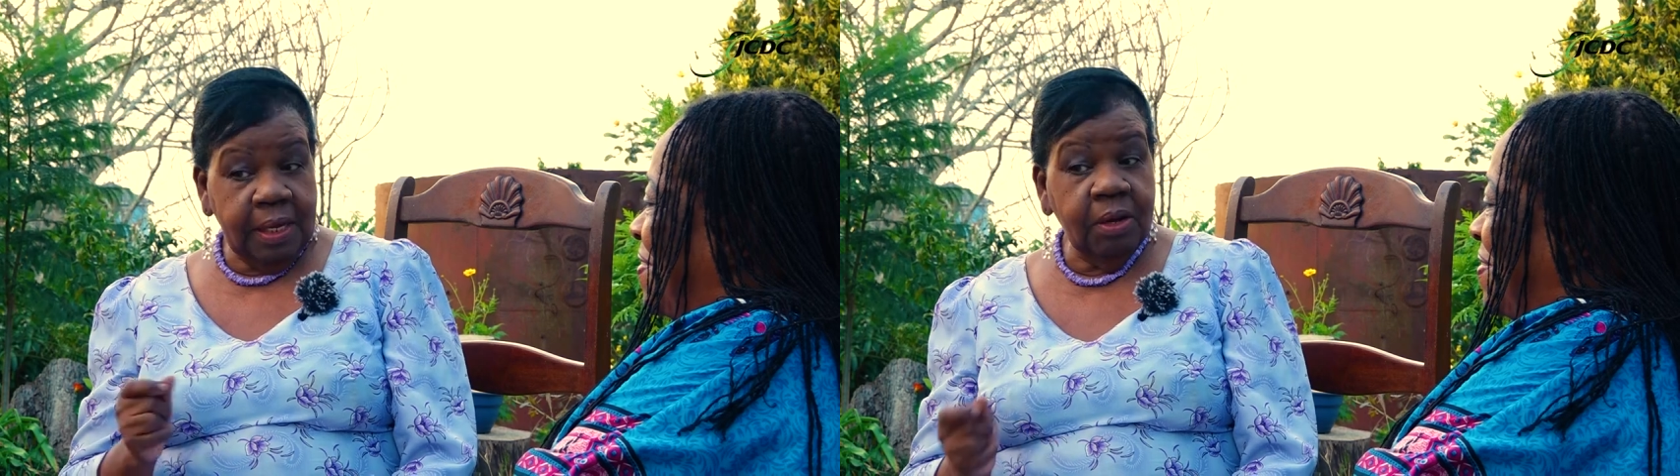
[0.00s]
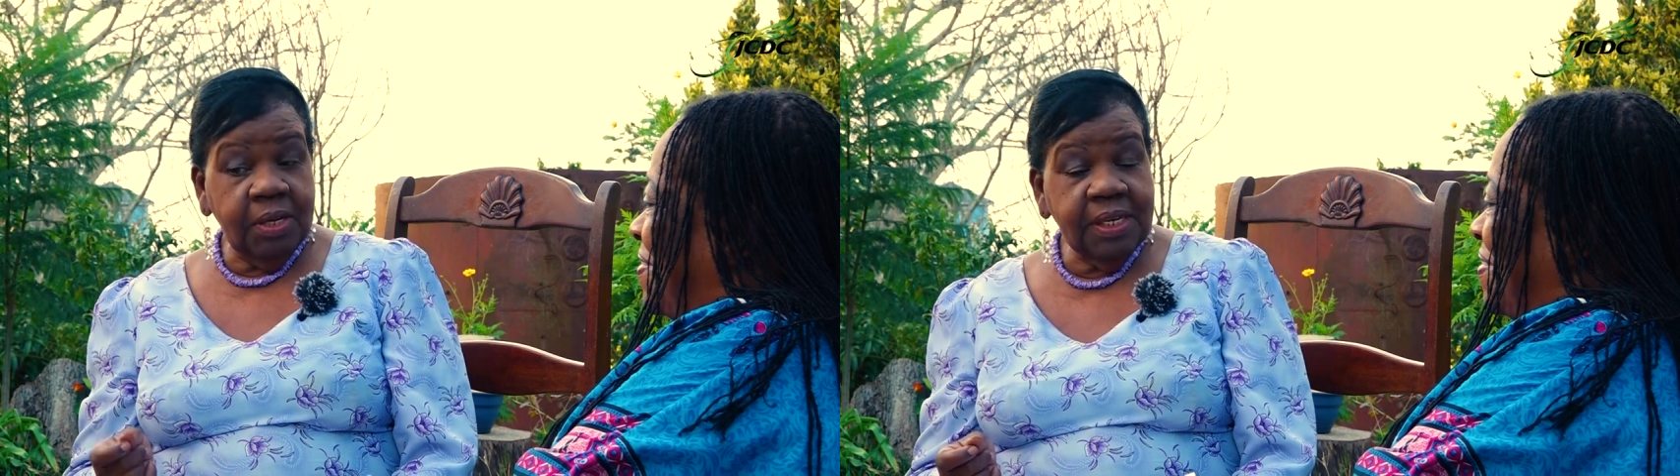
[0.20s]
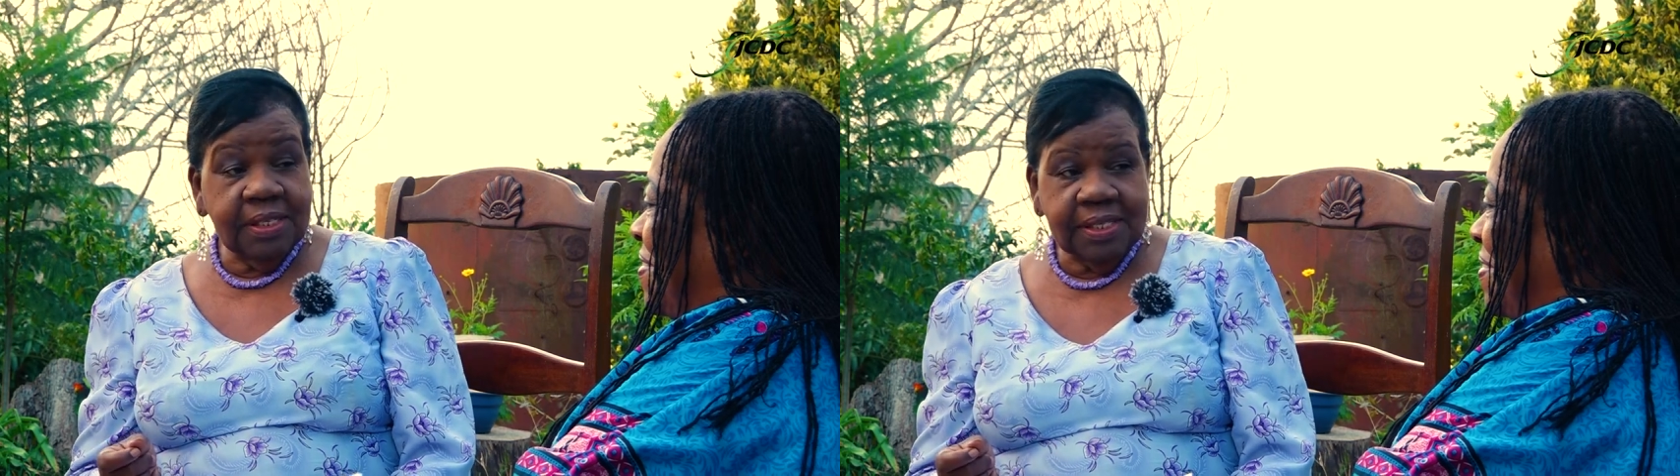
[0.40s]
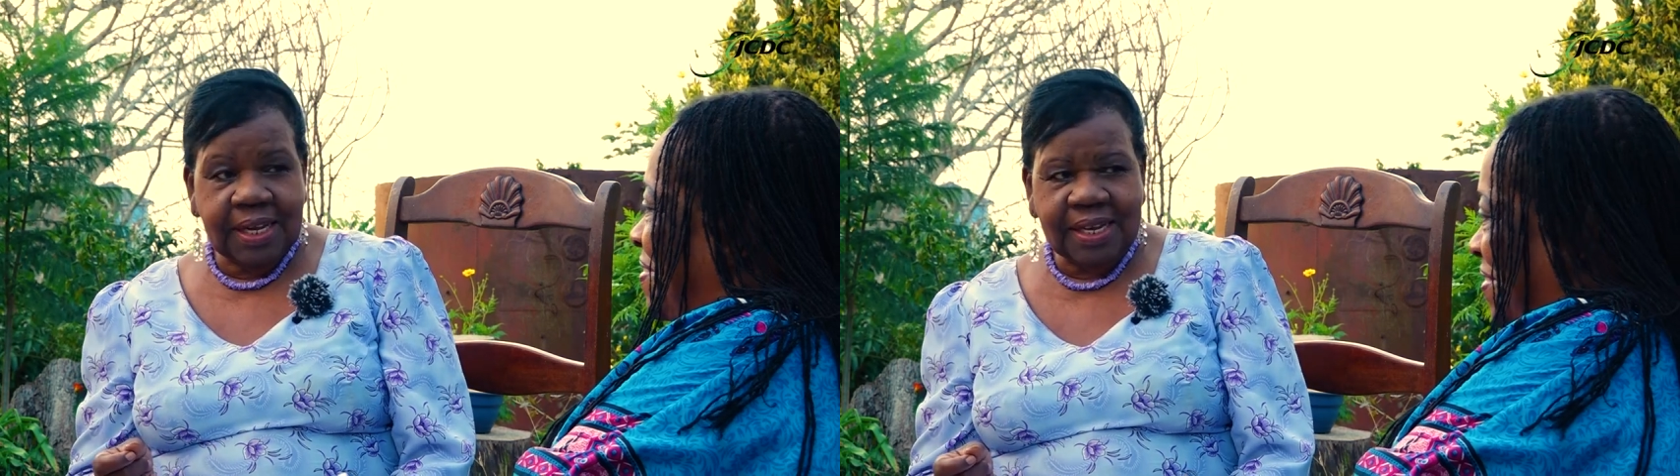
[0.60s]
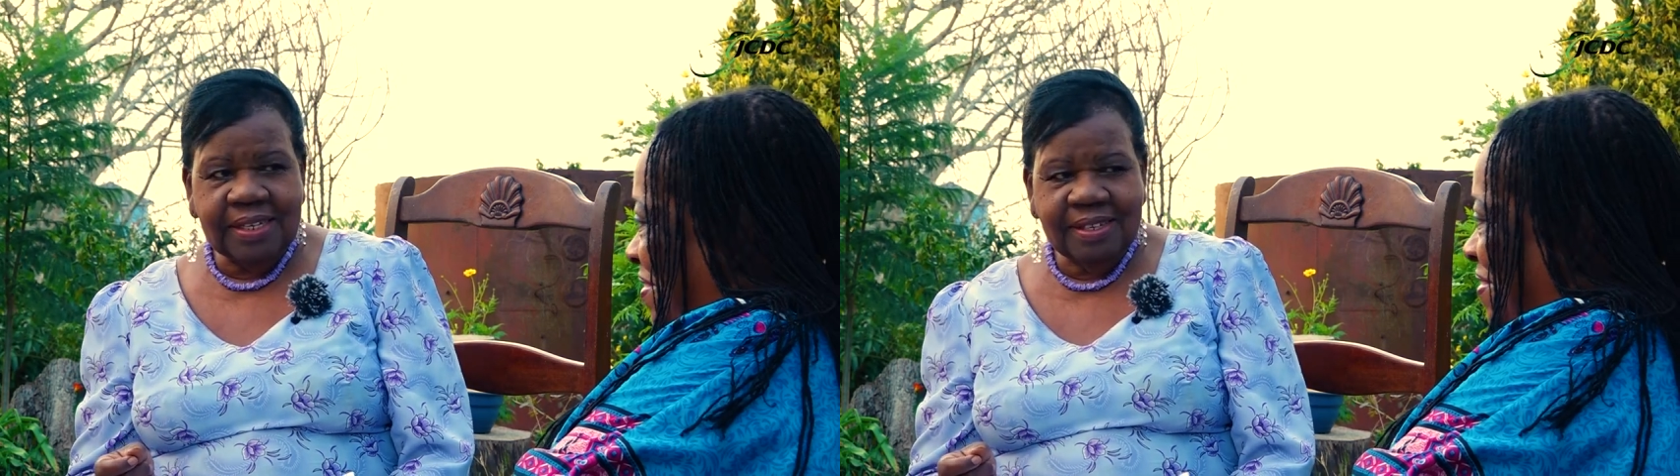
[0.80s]

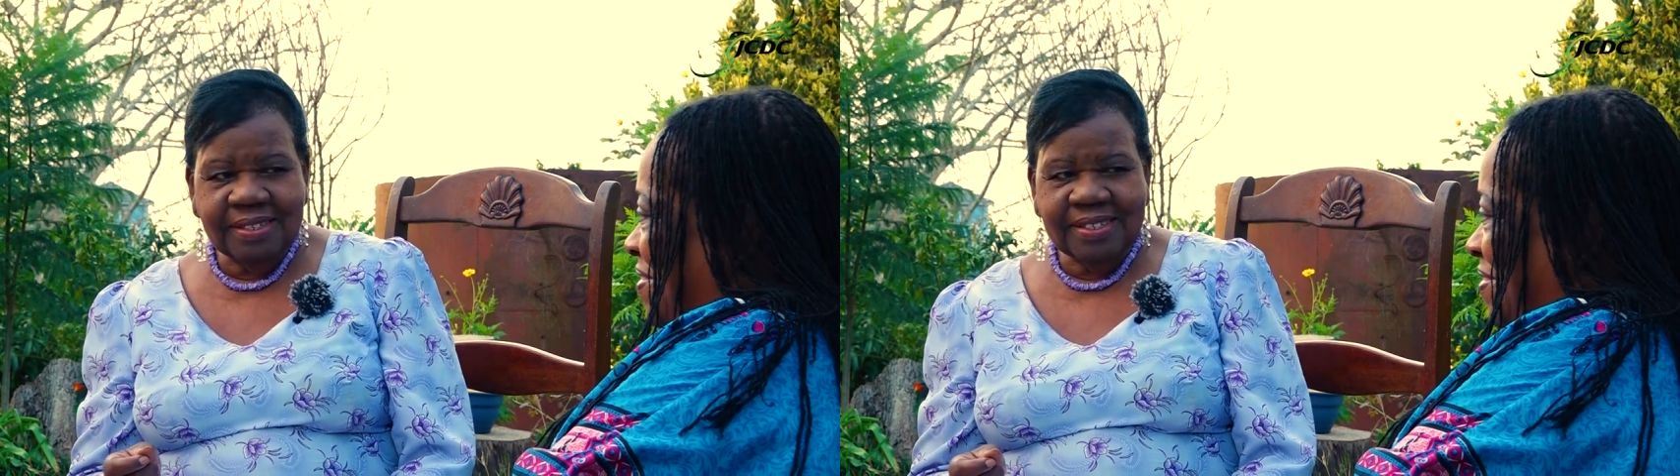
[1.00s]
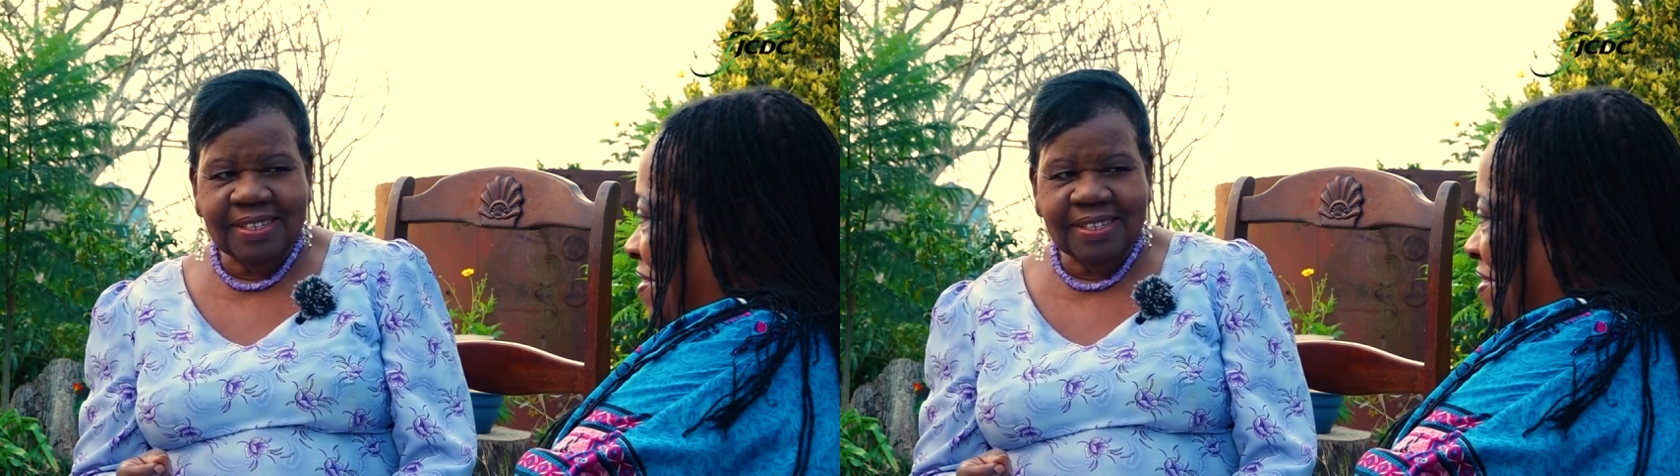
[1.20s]
understand.